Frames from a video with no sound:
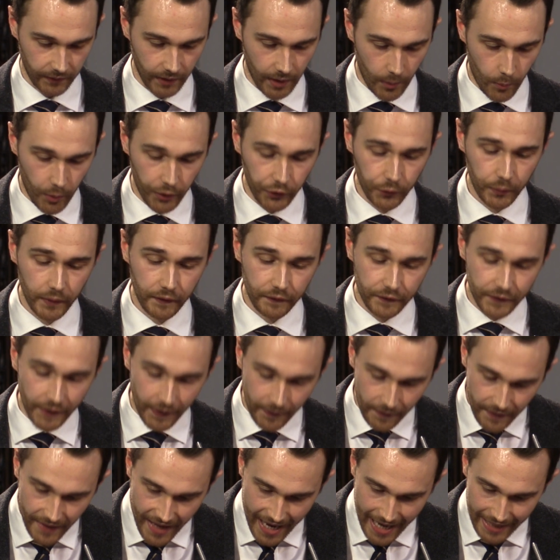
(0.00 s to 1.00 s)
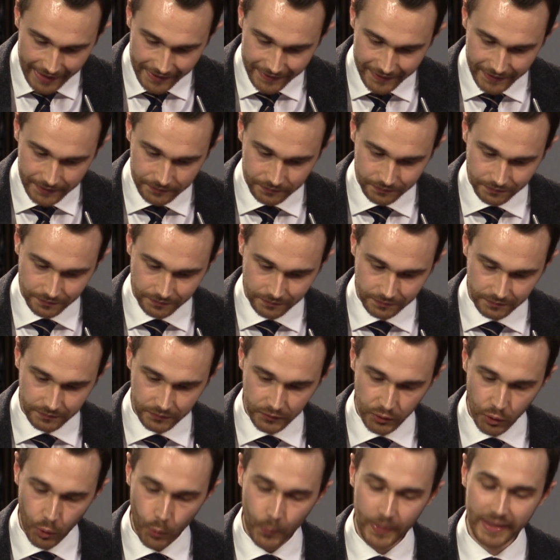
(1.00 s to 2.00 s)
And once we've done that,
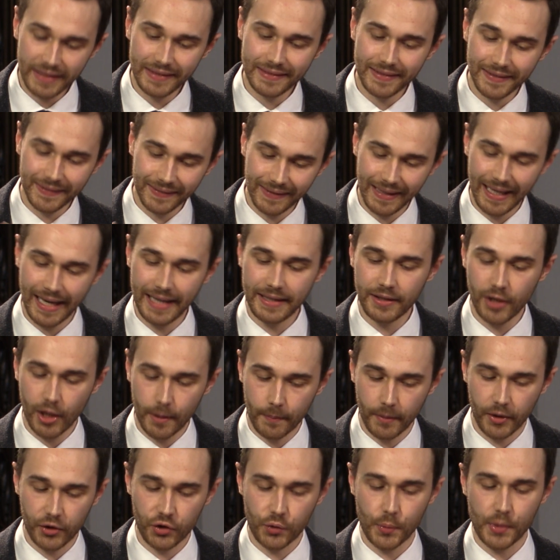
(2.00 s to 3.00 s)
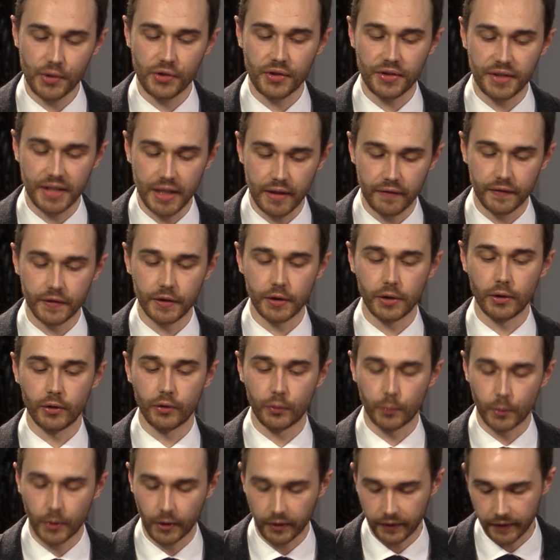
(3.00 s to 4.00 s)
we can decide how much we should give to
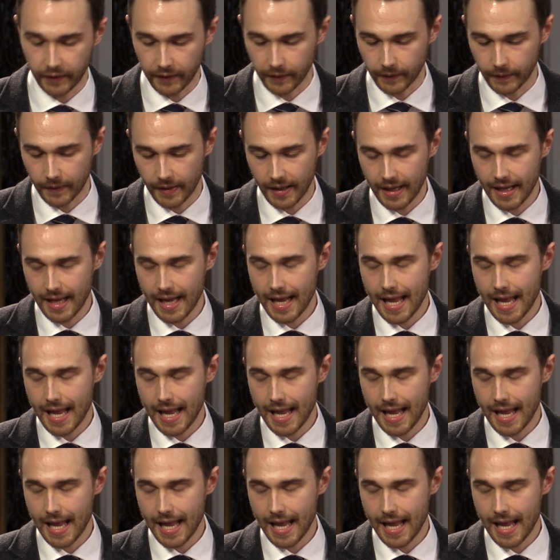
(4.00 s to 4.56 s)
God's work here